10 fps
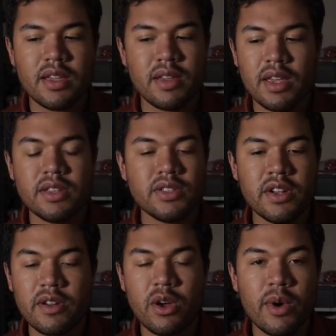
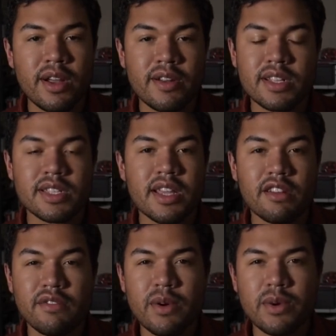easier and quicker to take
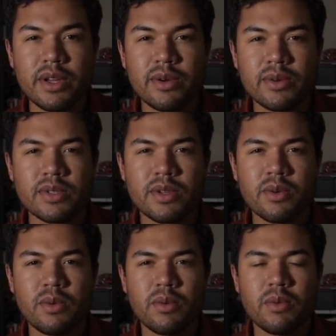a photo.
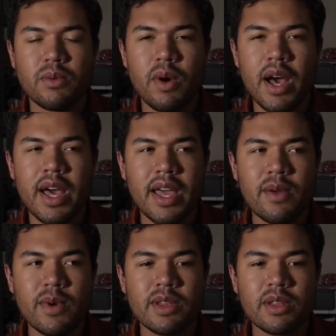So why,
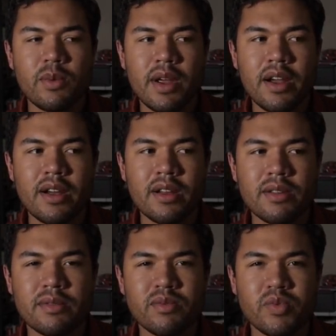when, and where
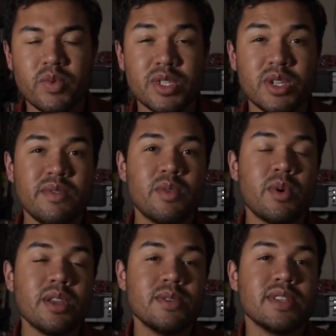would you even
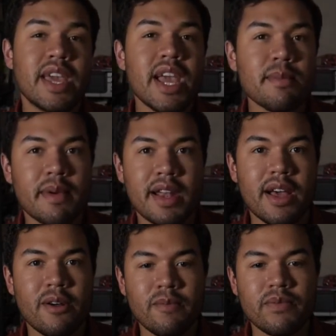want to use a camera now?
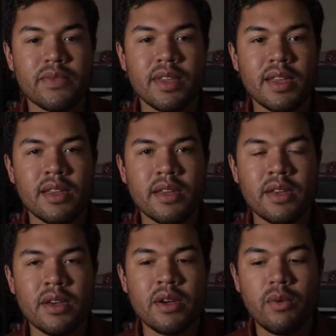
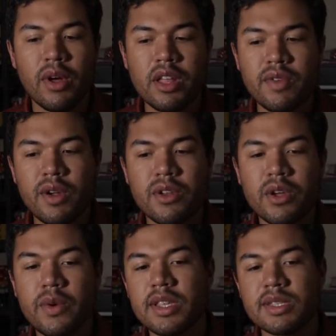Well, if you're
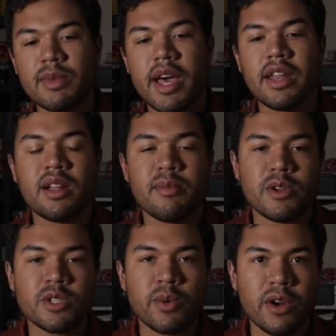doing some kind of
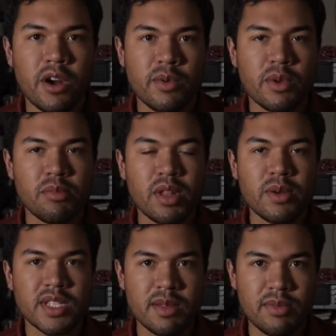commercial work, or if you want to
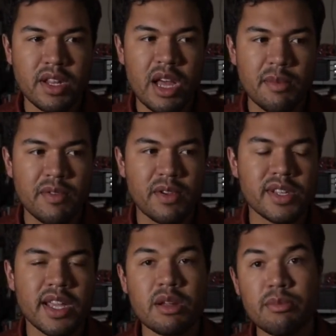blow something up, if you're
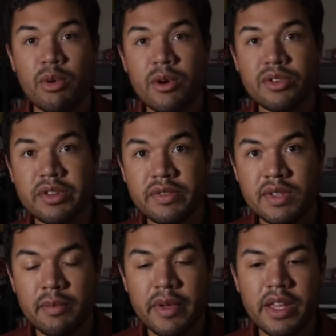taking a portrait of
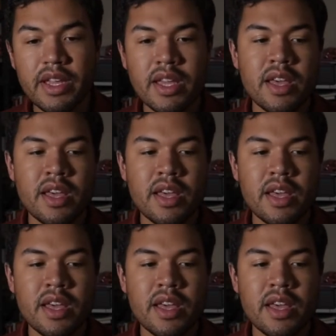somebody,